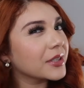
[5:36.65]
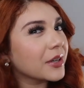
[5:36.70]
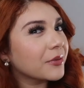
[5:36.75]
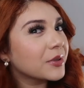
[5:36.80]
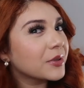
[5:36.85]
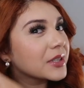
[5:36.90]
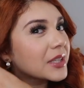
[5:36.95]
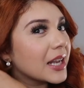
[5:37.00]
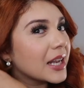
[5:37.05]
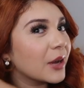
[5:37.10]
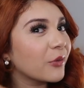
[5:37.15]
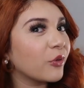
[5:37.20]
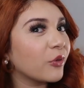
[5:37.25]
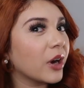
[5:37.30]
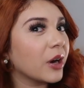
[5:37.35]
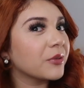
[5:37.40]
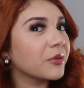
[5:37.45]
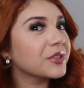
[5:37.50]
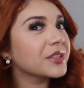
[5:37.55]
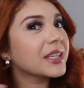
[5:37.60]
I want to say like
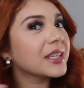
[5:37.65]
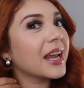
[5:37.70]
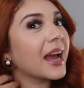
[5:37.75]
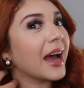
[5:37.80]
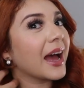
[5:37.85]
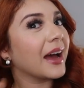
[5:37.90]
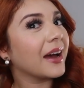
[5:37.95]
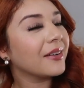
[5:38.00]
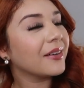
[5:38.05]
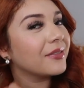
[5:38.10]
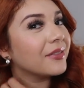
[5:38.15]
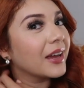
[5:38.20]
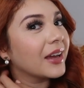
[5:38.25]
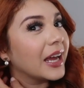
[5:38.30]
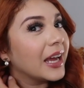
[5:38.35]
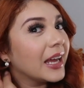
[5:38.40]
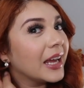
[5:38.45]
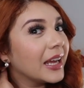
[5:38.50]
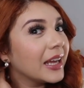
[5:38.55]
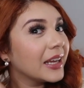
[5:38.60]
4 hours and a half.
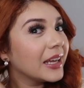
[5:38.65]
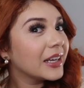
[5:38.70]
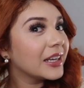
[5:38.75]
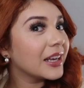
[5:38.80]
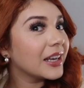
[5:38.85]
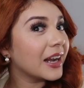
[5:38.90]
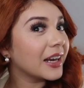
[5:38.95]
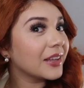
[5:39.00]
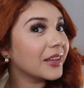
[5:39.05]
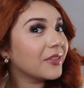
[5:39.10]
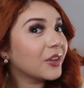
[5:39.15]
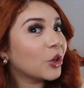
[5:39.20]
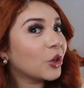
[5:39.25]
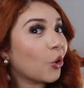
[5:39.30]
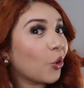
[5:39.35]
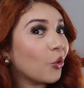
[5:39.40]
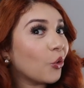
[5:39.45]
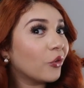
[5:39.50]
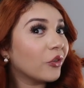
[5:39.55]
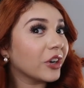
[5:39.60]
Not even
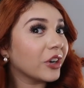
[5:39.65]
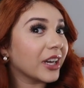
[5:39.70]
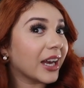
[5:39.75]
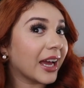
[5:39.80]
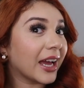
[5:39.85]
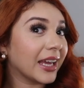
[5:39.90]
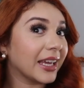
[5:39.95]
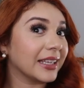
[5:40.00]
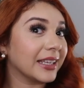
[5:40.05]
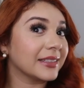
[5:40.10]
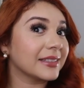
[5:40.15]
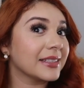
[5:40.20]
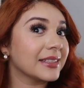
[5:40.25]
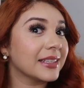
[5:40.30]
overnight.